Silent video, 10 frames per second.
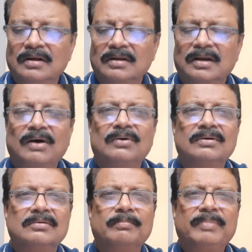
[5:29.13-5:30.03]

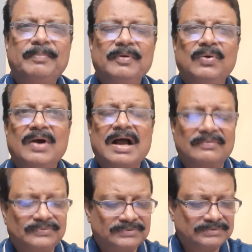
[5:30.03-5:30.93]
Now, people who
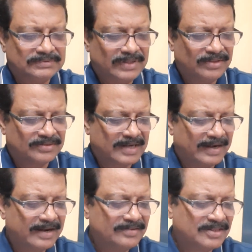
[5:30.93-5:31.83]
have this
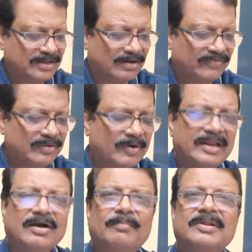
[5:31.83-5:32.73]
tendency of
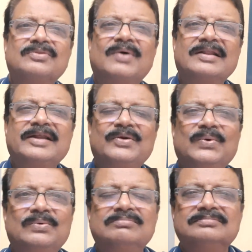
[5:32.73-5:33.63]
inferiority complex, what they
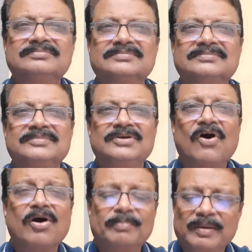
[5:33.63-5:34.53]
do?
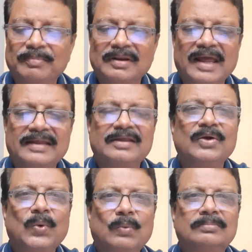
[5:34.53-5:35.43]
Young people like
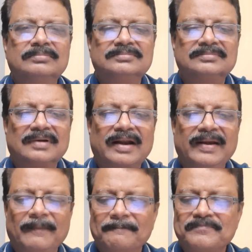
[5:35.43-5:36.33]
you, right?